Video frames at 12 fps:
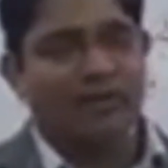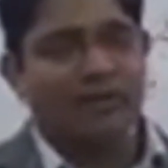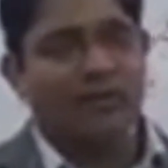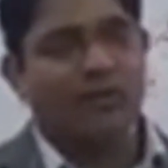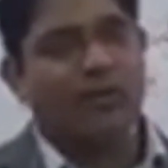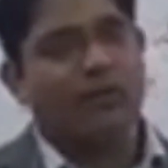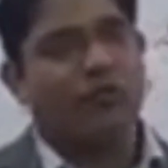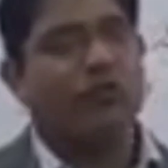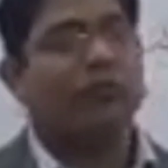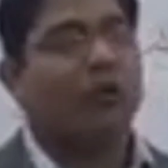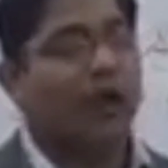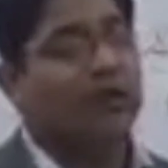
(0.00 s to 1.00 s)
Okay, so
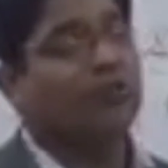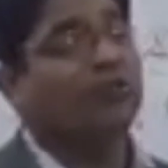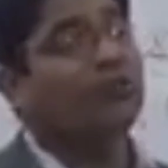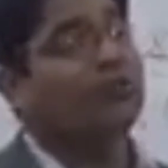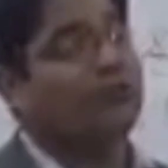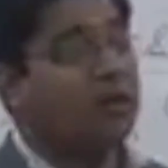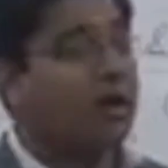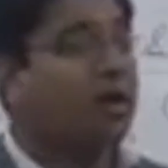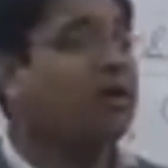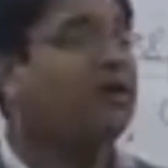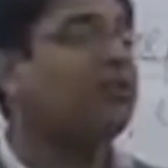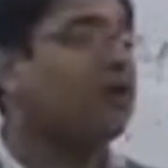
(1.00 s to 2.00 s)
the violation of the
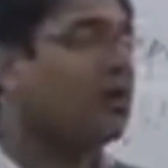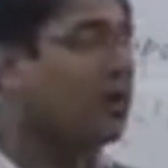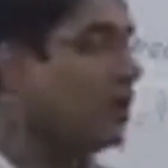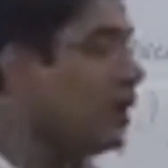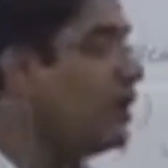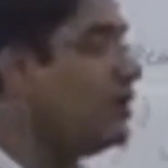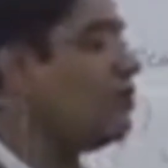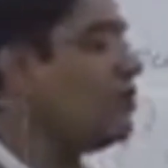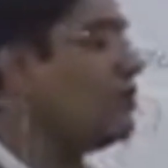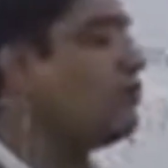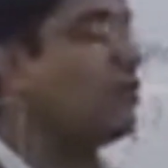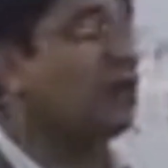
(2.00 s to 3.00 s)
right is a
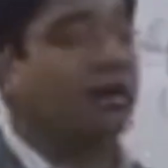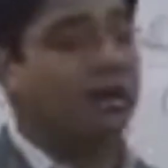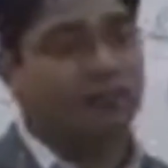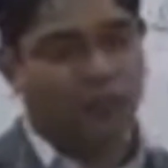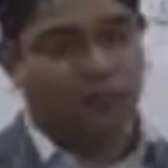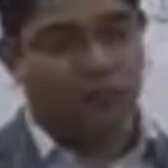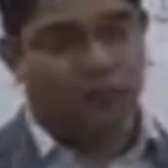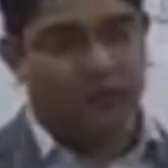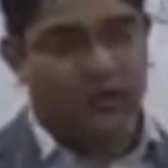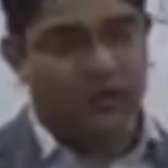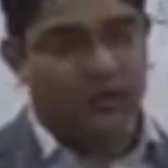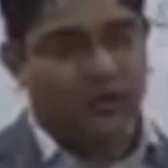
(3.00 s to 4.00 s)
condition for enforcement.